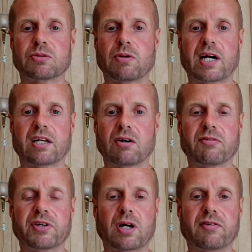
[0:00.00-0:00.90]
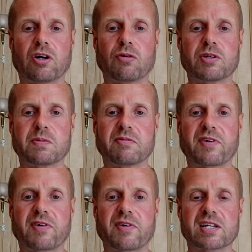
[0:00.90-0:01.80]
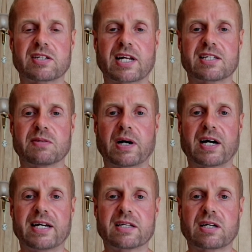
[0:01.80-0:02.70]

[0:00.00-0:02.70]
It's what I love. You know, I've always been fascinated by it.